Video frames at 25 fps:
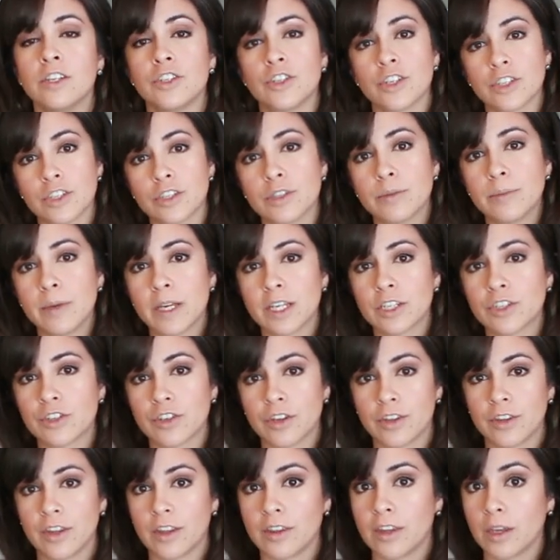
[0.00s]
just to make
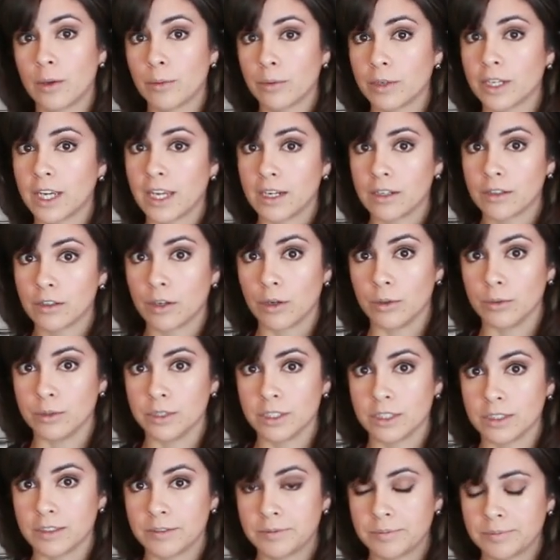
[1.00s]
sure that they will get
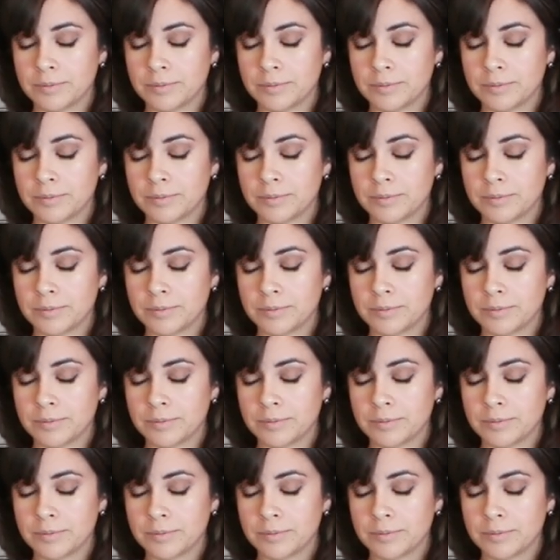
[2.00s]
golden.